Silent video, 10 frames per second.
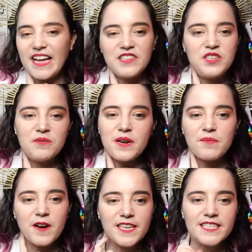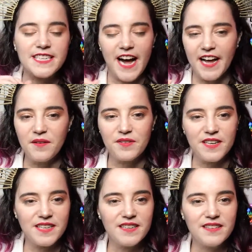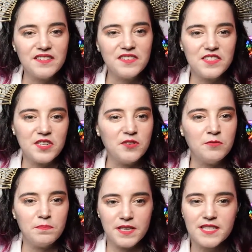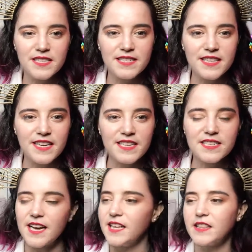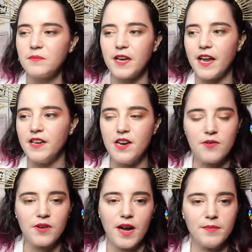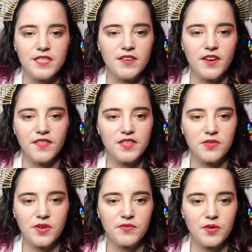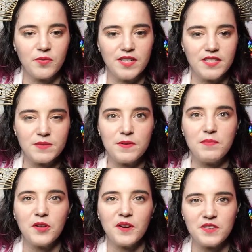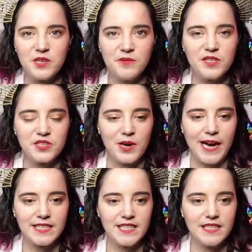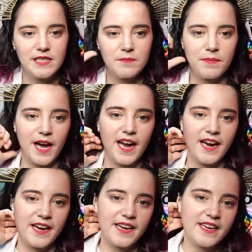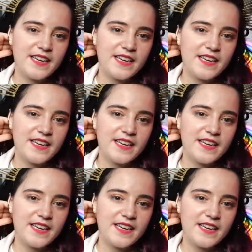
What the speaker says: Do we want to dive into business things? I like that we had no commentary on the donut for once. People are too distracted by